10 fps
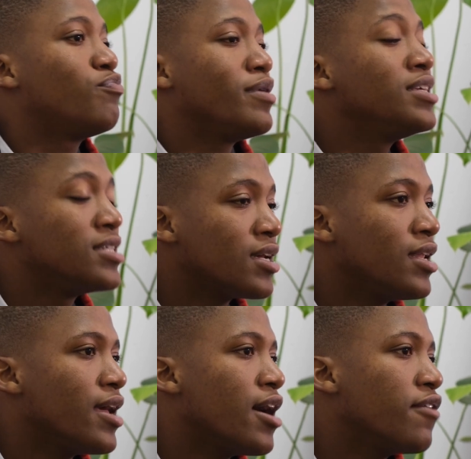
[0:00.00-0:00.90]

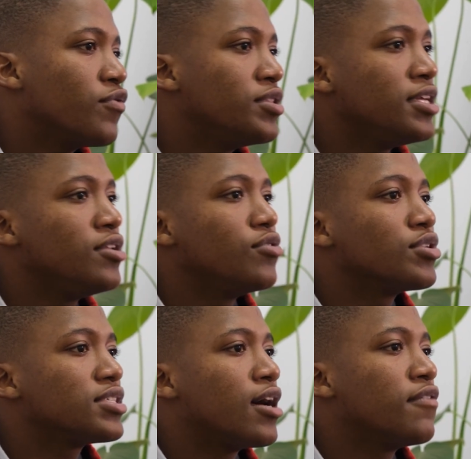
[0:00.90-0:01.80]
basically have within
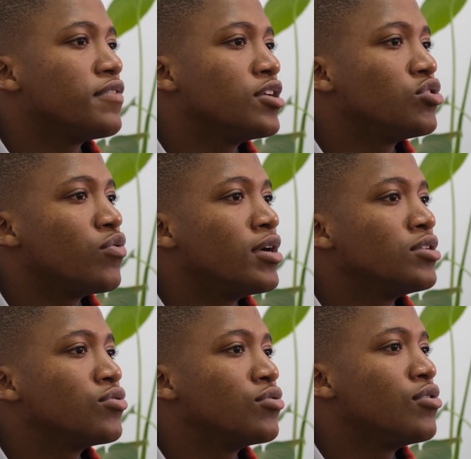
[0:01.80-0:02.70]
yourself that you
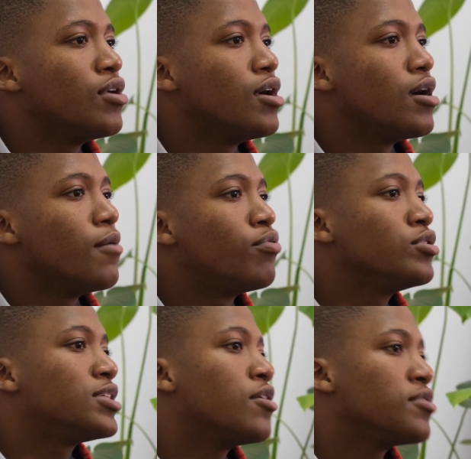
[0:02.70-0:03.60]
want to
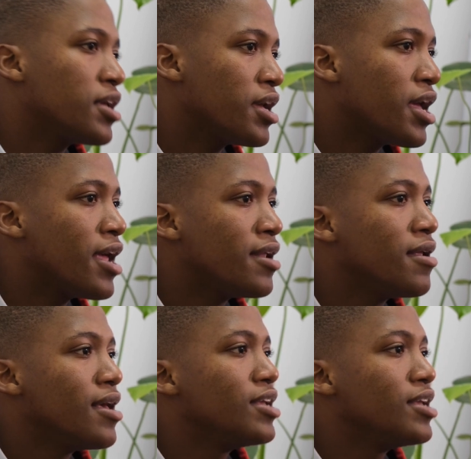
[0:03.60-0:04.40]
put out there and